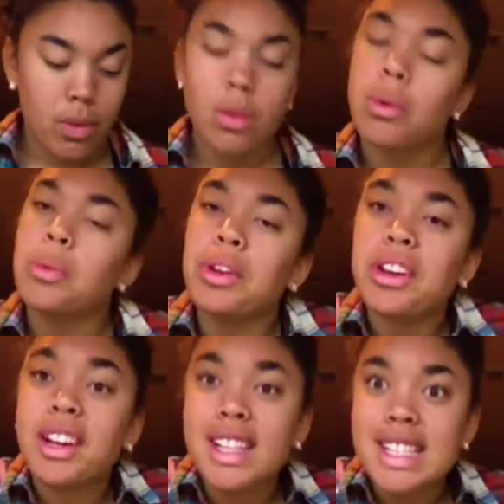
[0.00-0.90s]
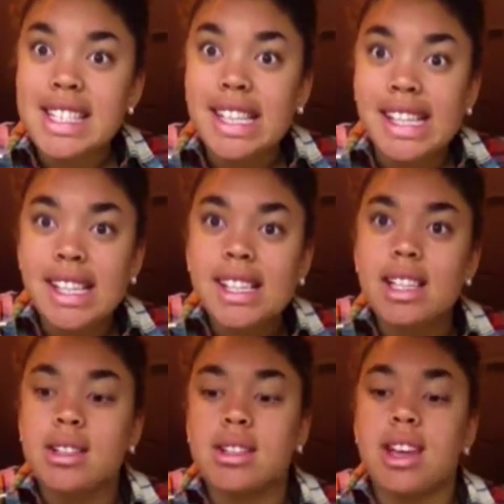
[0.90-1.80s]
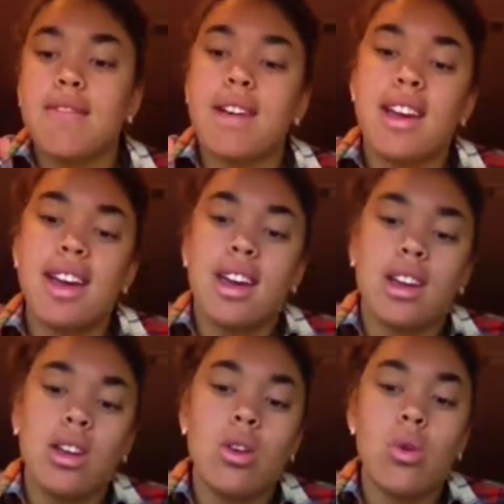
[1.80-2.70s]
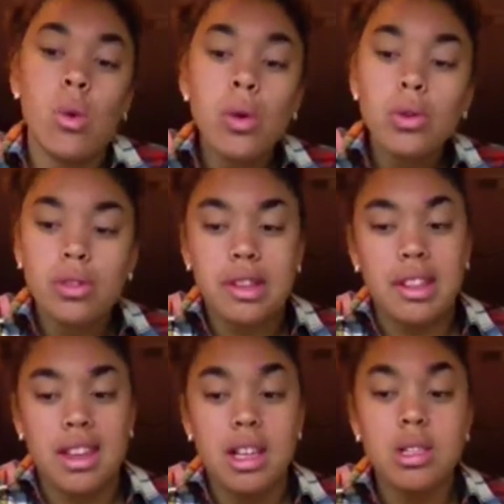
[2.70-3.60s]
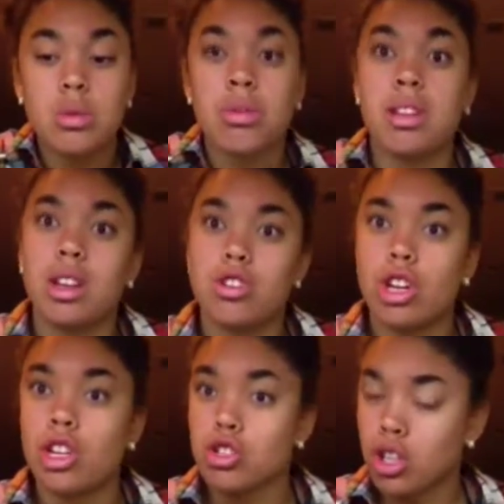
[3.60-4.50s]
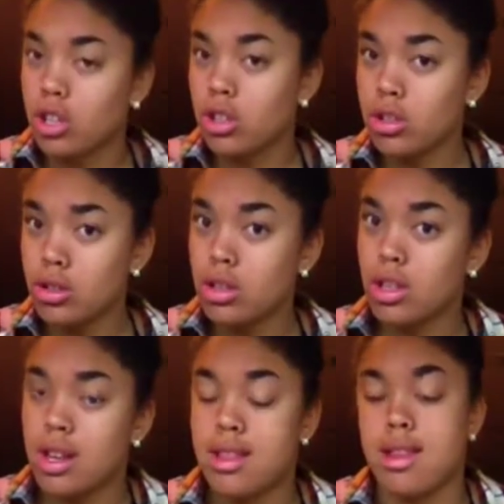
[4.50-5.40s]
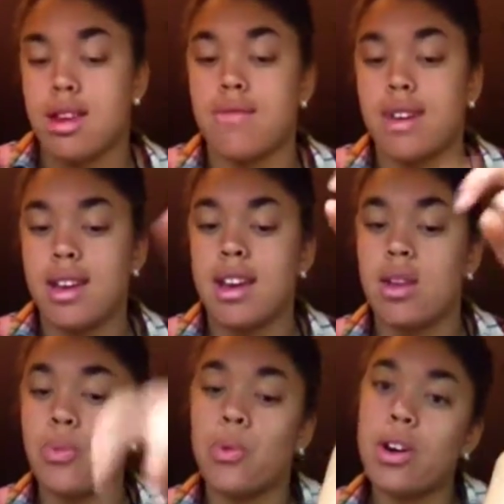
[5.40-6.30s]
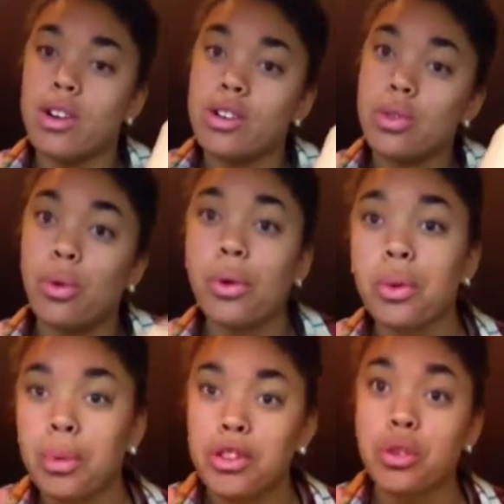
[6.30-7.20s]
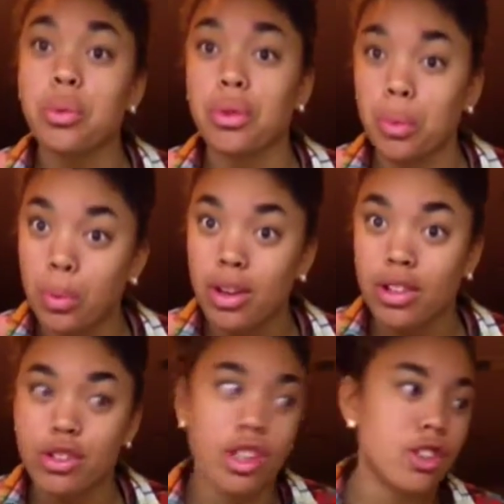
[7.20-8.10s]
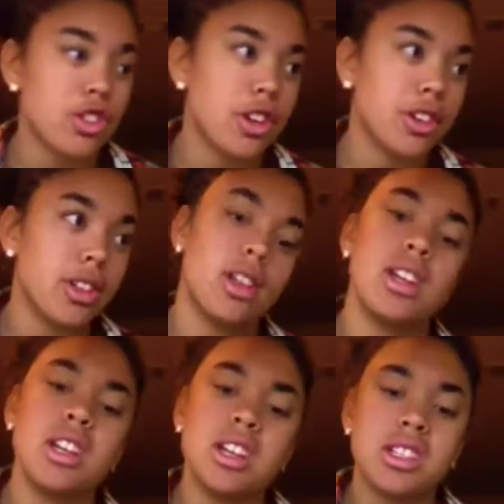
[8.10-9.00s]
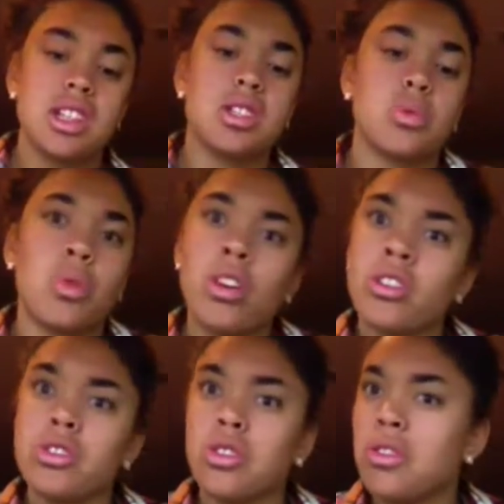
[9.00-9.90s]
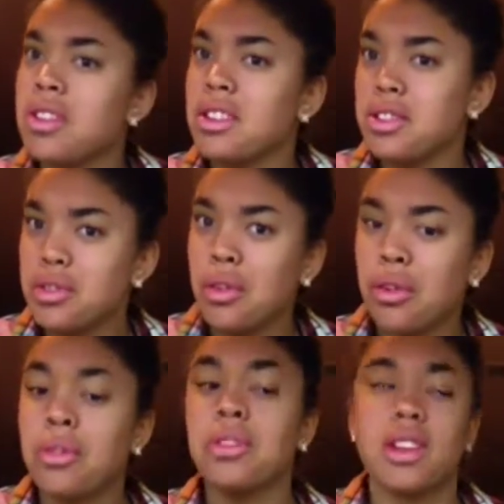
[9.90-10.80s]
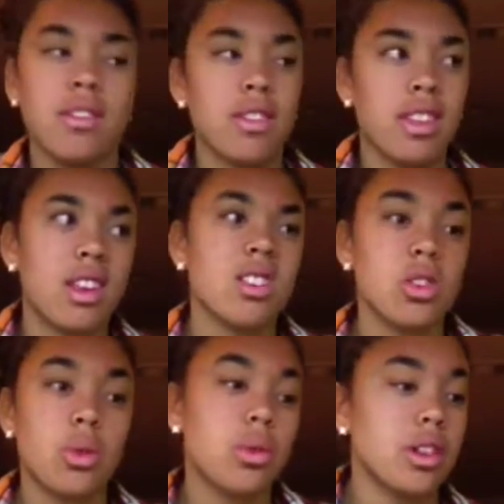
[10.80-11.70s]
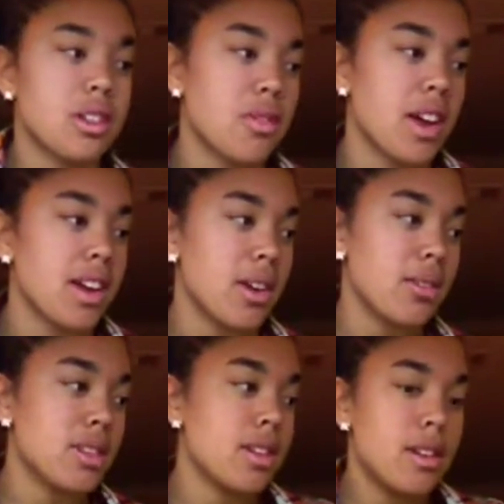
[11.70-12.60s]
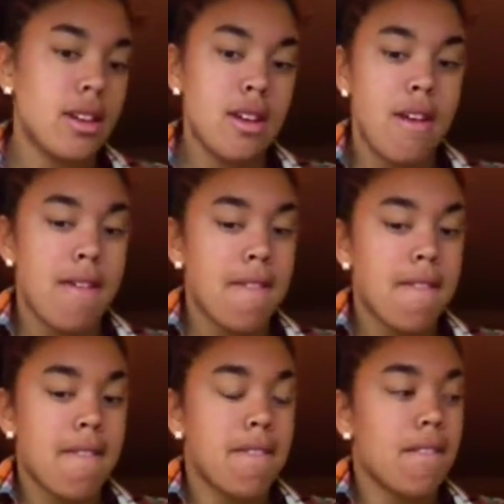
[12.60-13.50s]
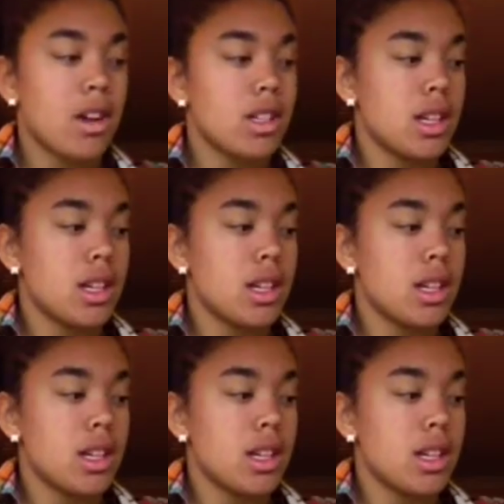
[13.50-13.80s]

what we are going to see is if I add oil to this, will then it change colors, and then if I add water to the oil mixture, will the water change color, since the water is already dissolved and everything. So let's find out. So